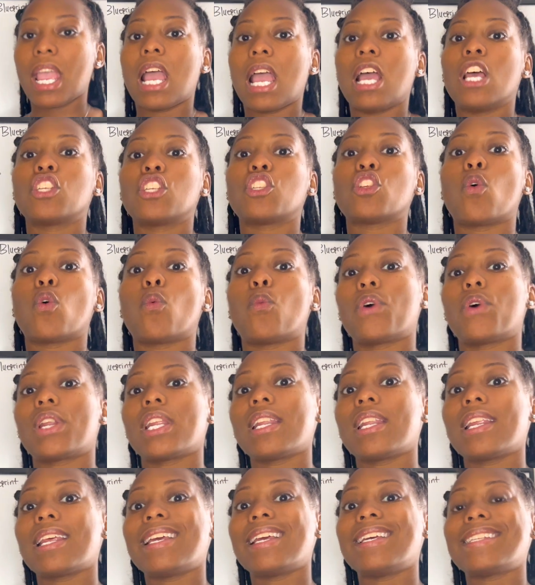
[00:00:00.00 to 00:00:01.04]
So what it
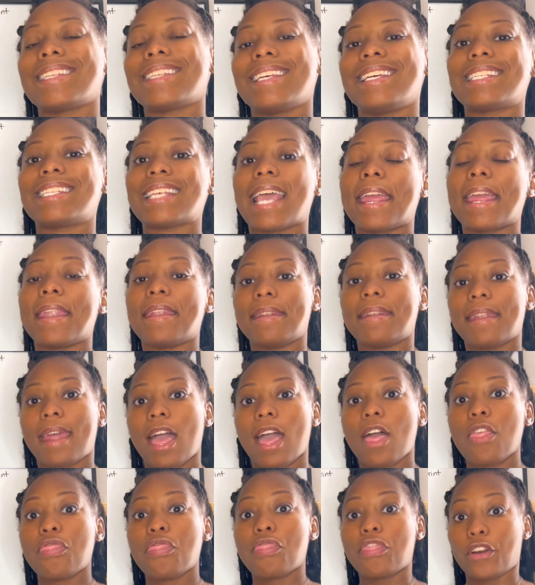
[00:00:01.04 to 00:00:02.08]
is a
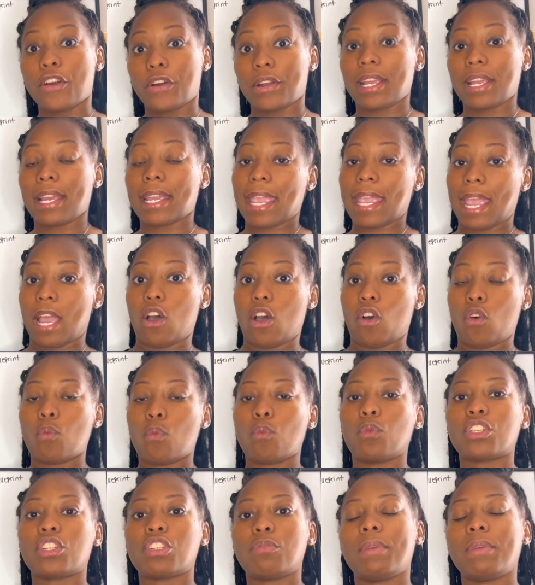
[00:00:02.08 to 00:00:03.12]
net 30 account,
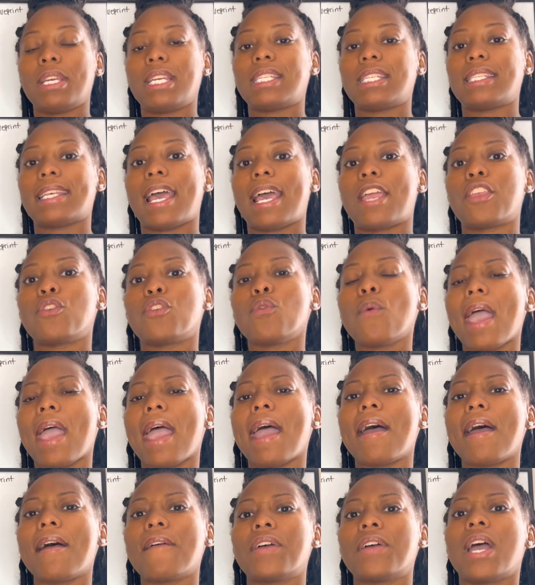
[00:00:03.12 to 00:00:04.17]
which means that you
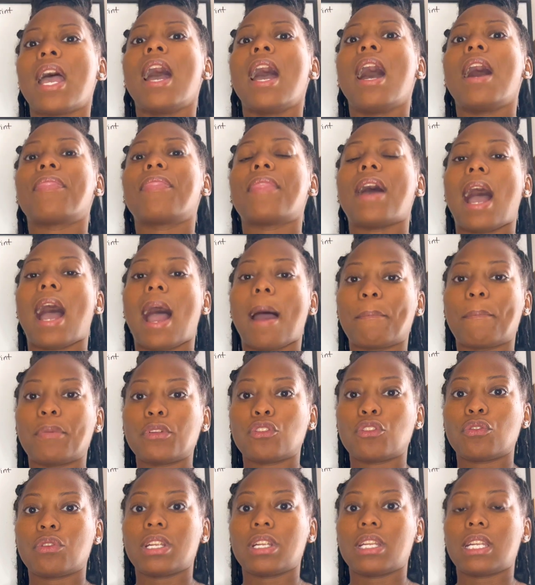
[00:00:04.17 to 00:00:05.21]
have the
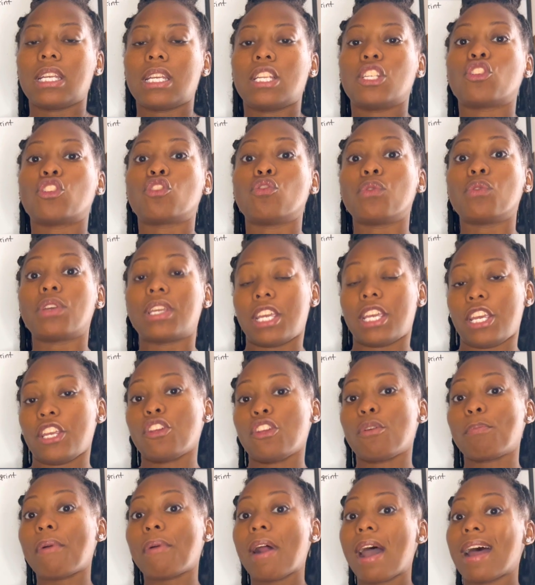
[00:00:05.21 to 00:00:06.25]
opportunity to get your
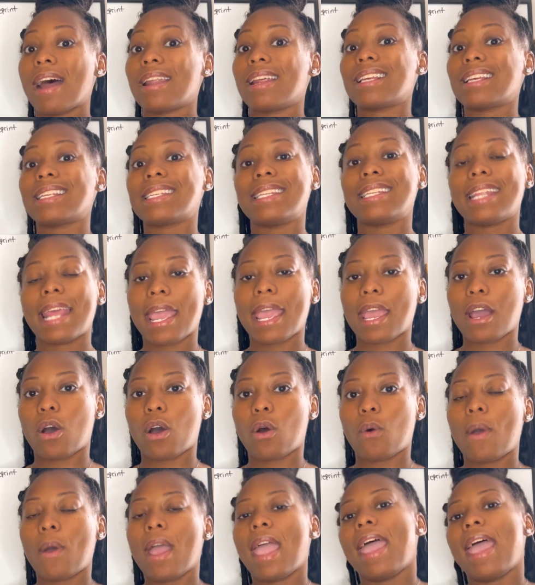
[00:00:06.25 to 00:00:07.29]
products
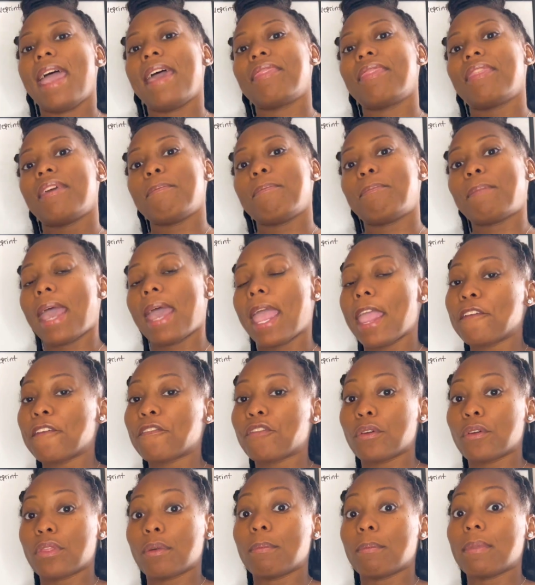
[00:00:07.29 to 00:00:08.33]
now and then pay
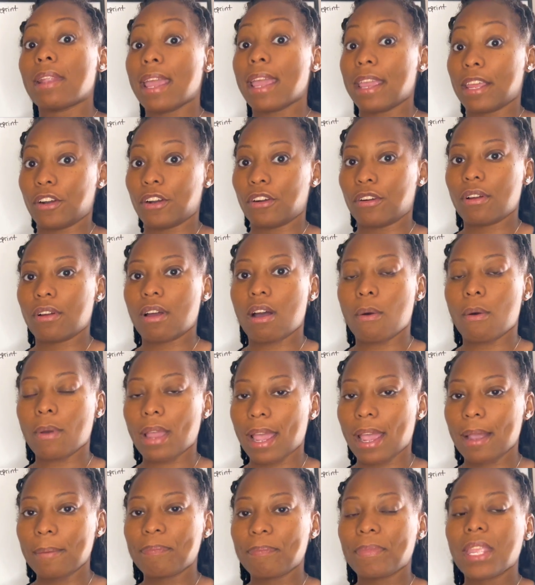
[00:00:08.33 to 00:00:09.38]
for them later,
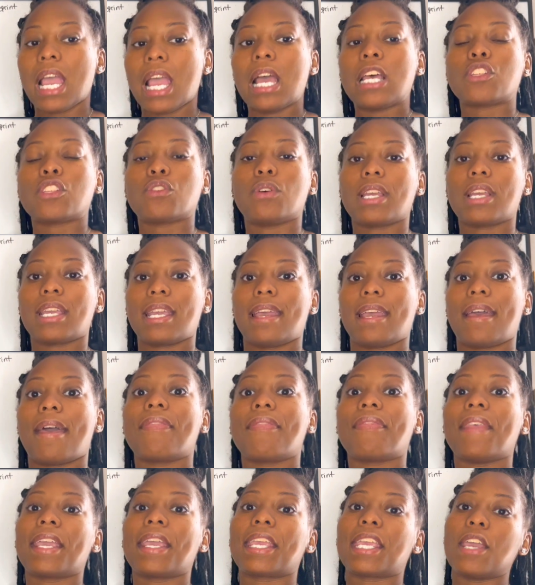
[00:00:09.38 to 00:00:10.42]
okay? So again,
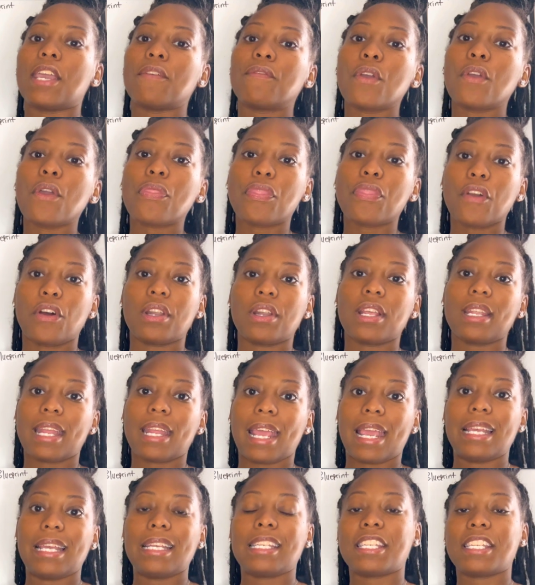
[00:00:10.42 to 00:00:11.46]
they give you 30
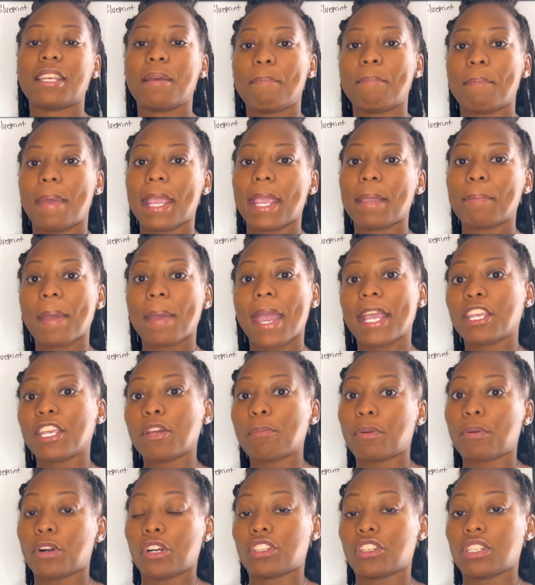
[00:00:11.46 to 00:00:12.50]
days to make back your
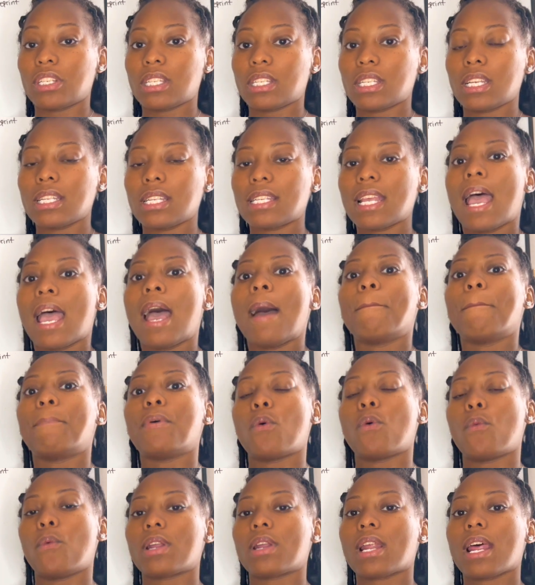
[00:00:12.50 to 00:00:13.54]
purchases, but
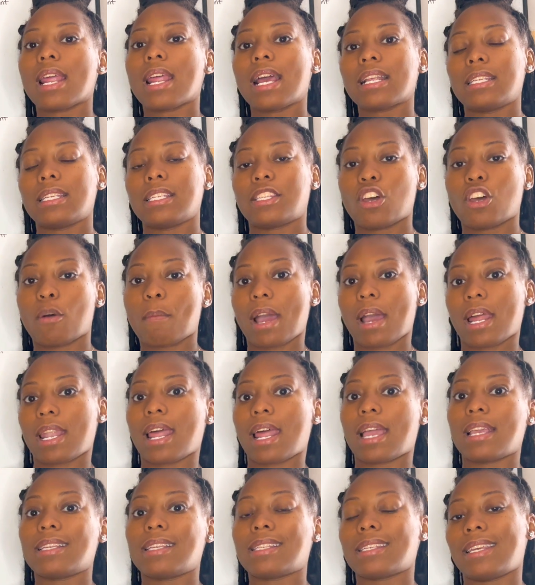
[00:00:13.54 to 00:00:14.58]
what I like to tell my
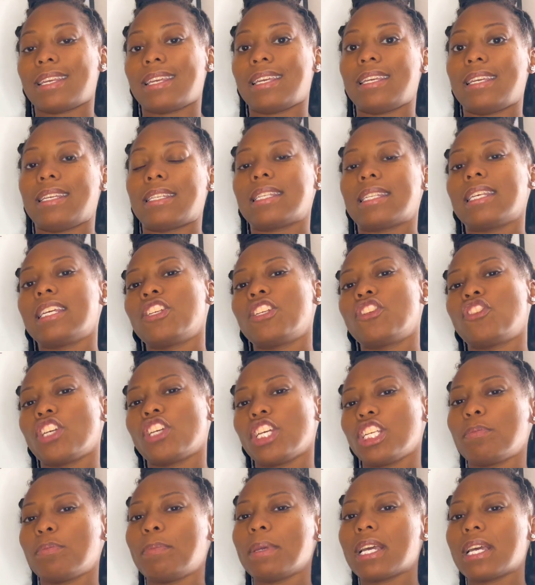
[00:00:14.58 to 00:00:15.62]
clients is
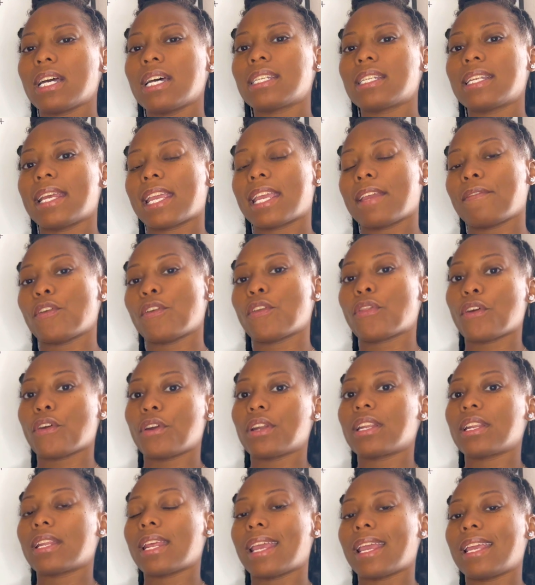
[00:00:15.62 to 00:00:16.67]
just because they give you 30
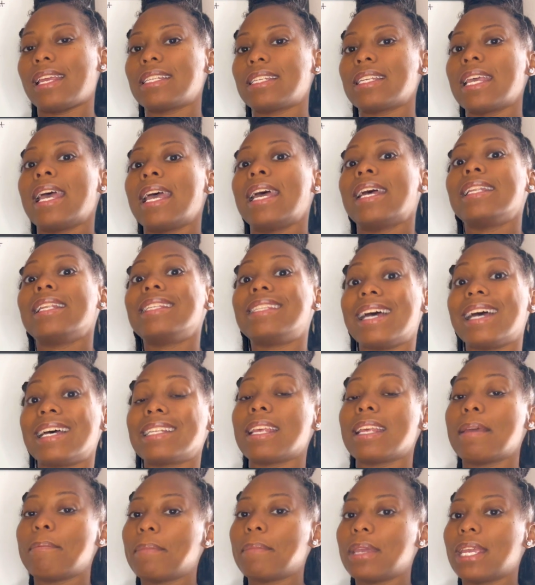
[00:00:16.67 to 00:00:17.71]
days
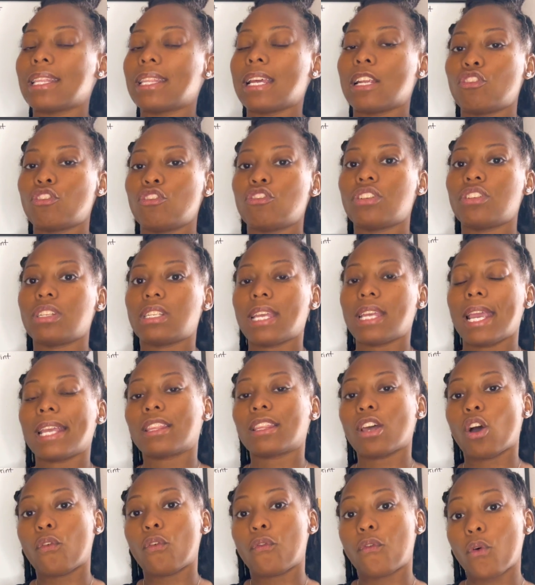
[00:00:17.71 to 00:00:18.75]
doesn't mean that you should take
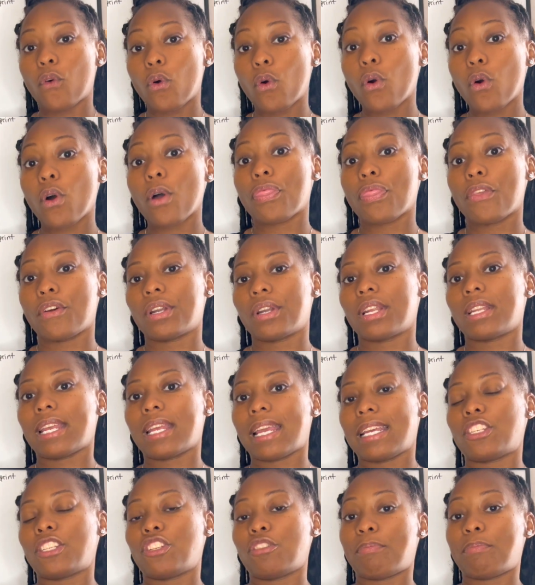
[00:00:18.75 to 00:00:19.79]
the full 30
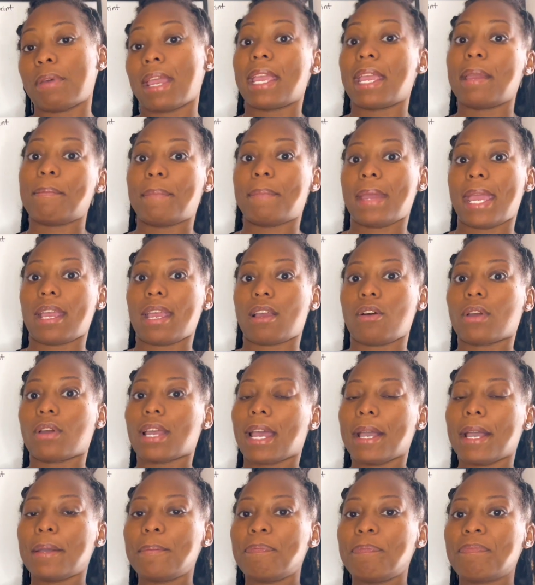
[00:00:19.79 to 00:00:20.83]
days to pay it back,
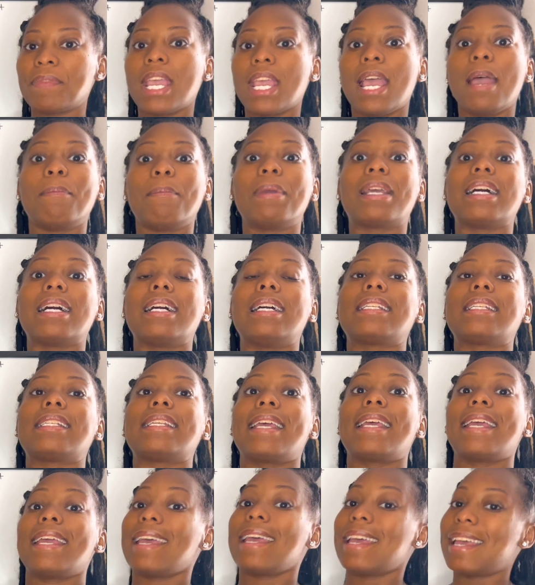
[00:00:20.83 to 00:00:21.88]
okay? Because
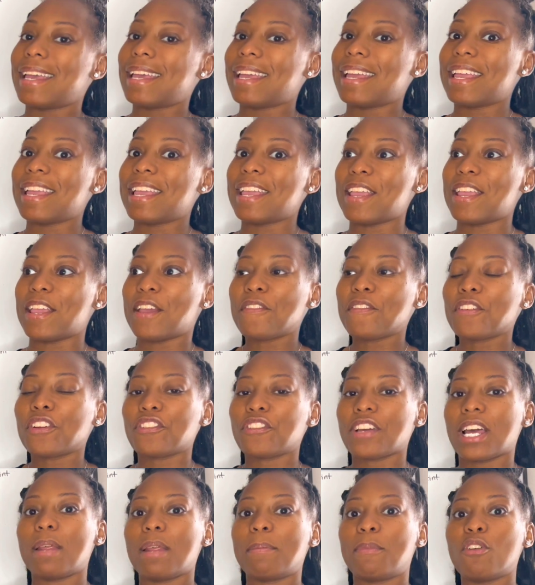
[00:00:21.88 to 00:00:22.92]
if you're
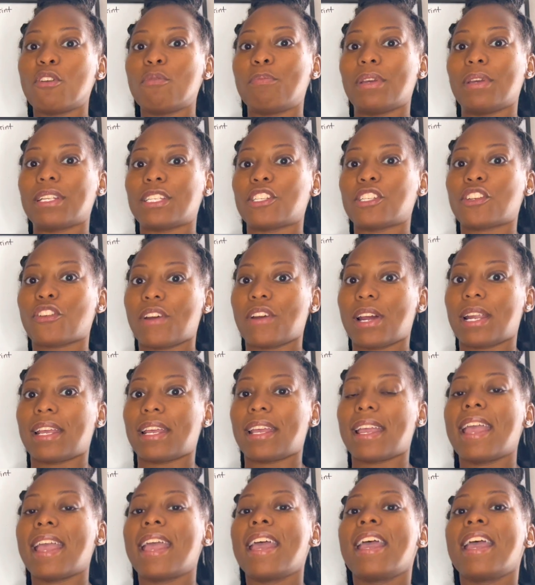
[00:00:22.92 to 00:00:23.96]
trying to build business credit,